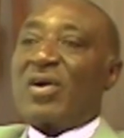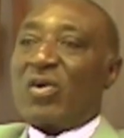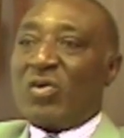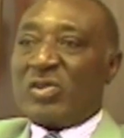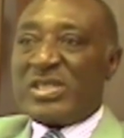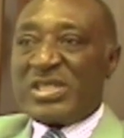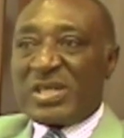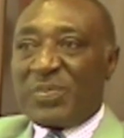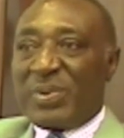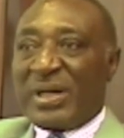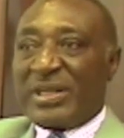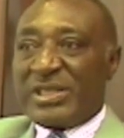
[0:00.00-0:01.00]

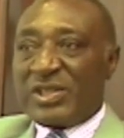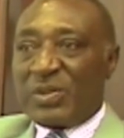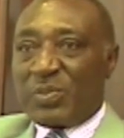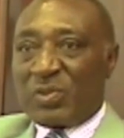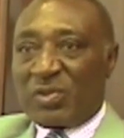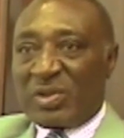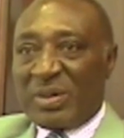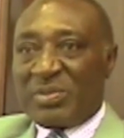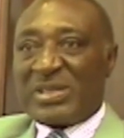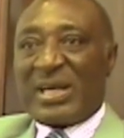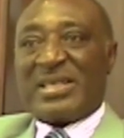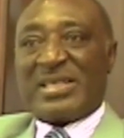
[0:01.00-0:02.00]
consistent plantation
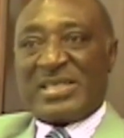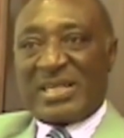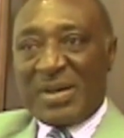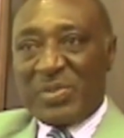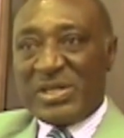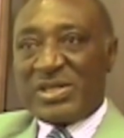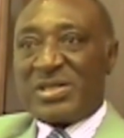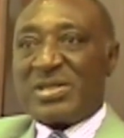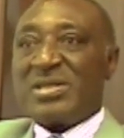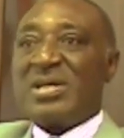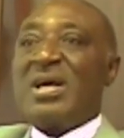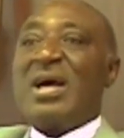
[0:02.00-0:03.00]
programs are established,
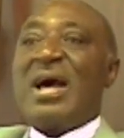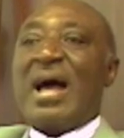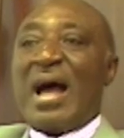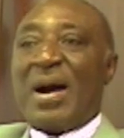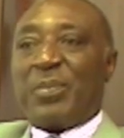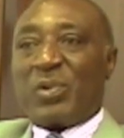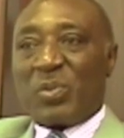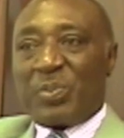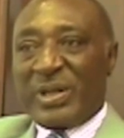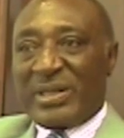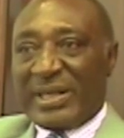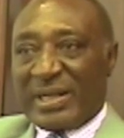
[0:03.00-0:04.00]

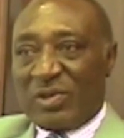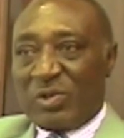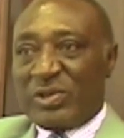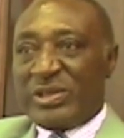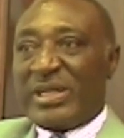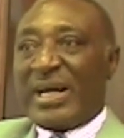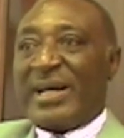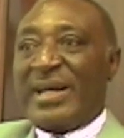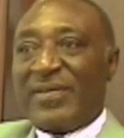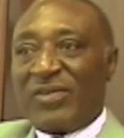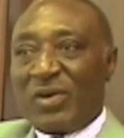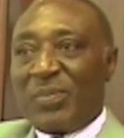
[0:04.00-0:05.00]
appropriate technology are
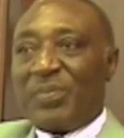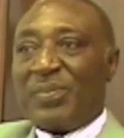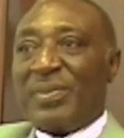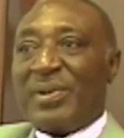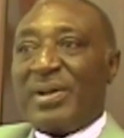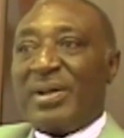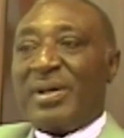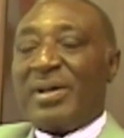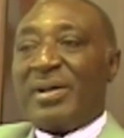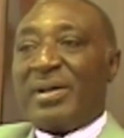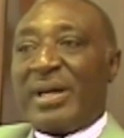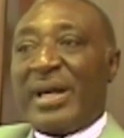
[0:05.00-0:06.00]
developed,
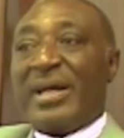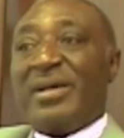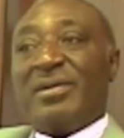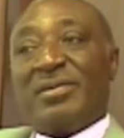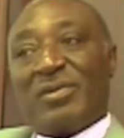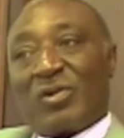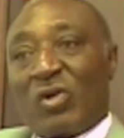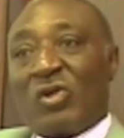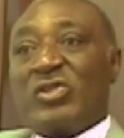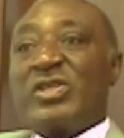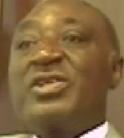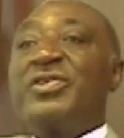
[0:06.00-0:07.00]
and
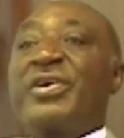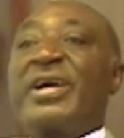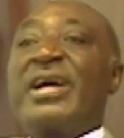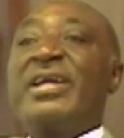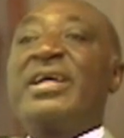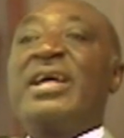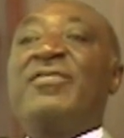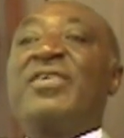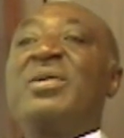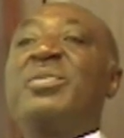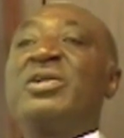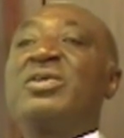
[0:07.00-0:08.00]
concern regarding
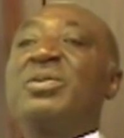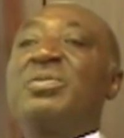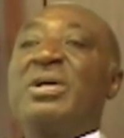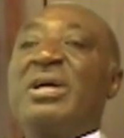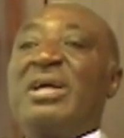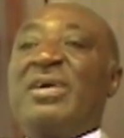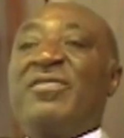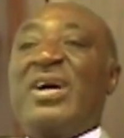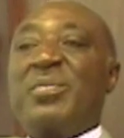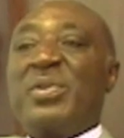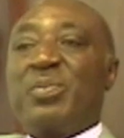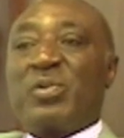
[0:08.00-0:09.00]
environmental
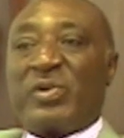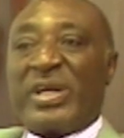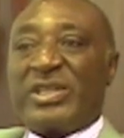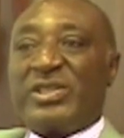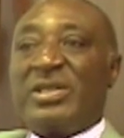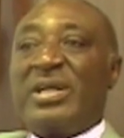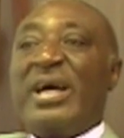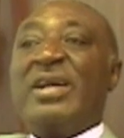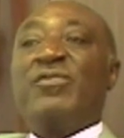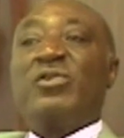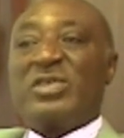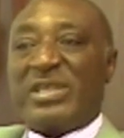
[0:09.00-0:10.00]
environment protection
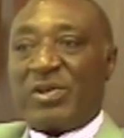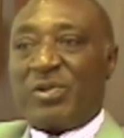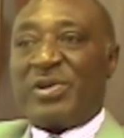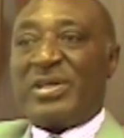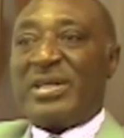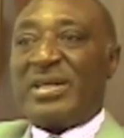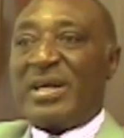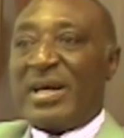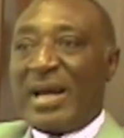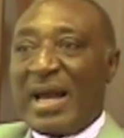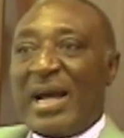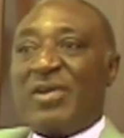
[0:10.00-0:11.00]
and food security
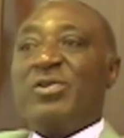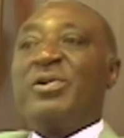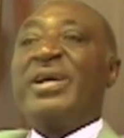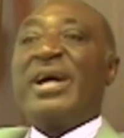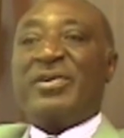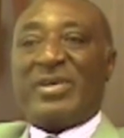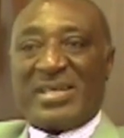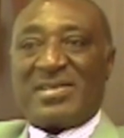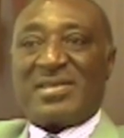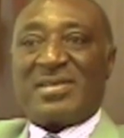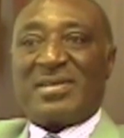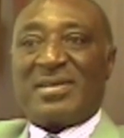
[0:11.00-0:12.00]
are duly addressed.